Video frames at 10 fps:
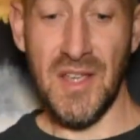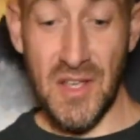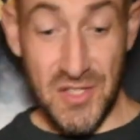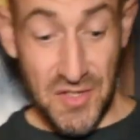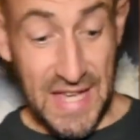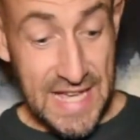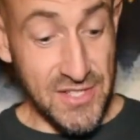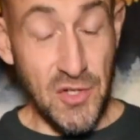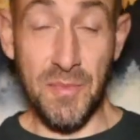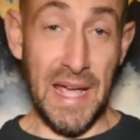So these
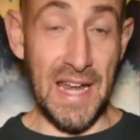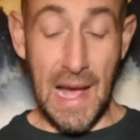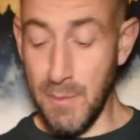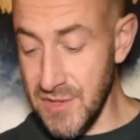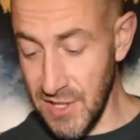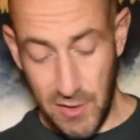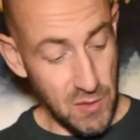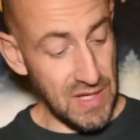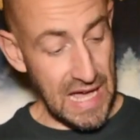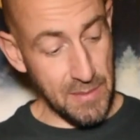could be an
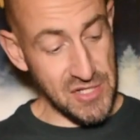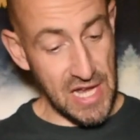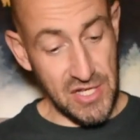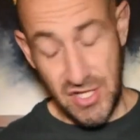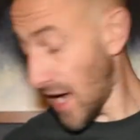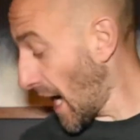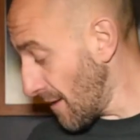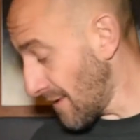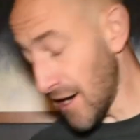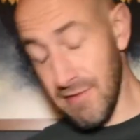absolute game changer. I
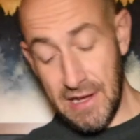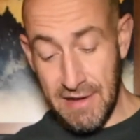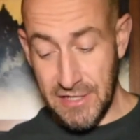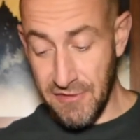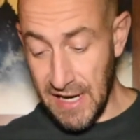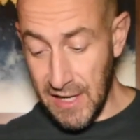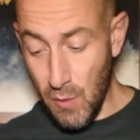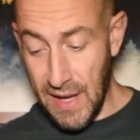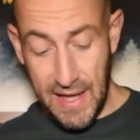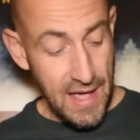ride rear entry
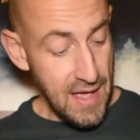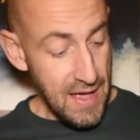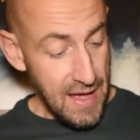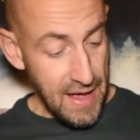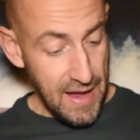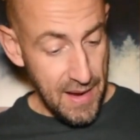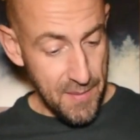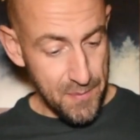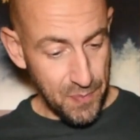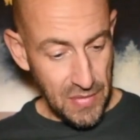anyway,
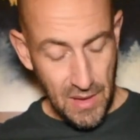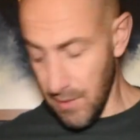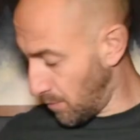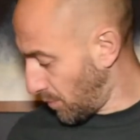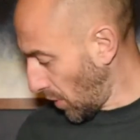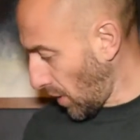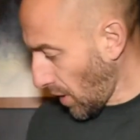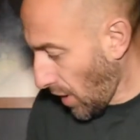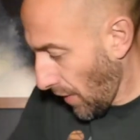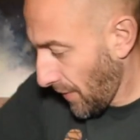but
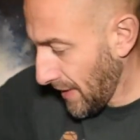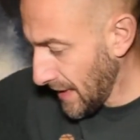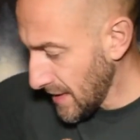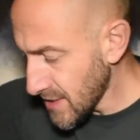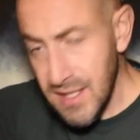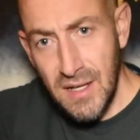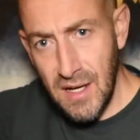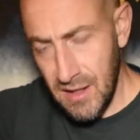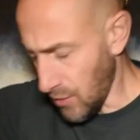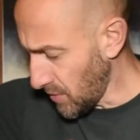on these,
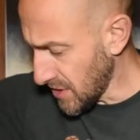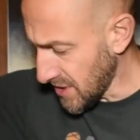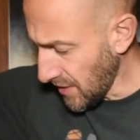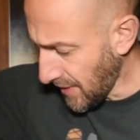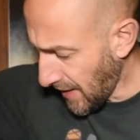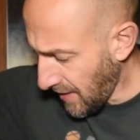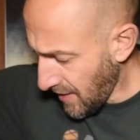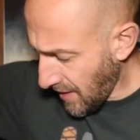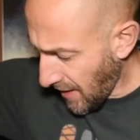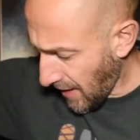I hope you can see on there,
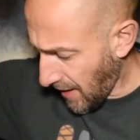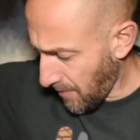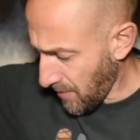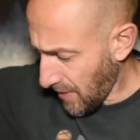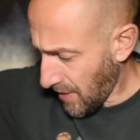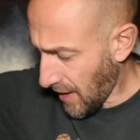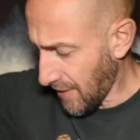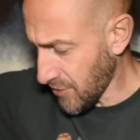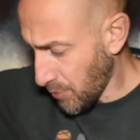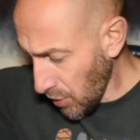I
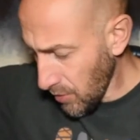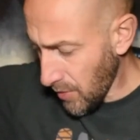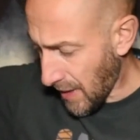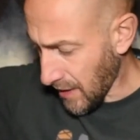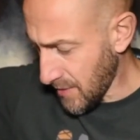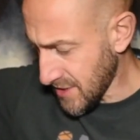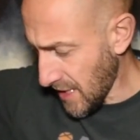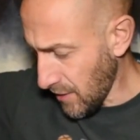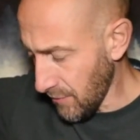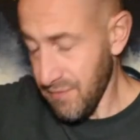have to pull up the back
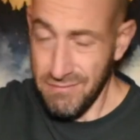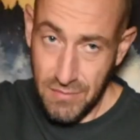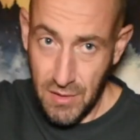myself.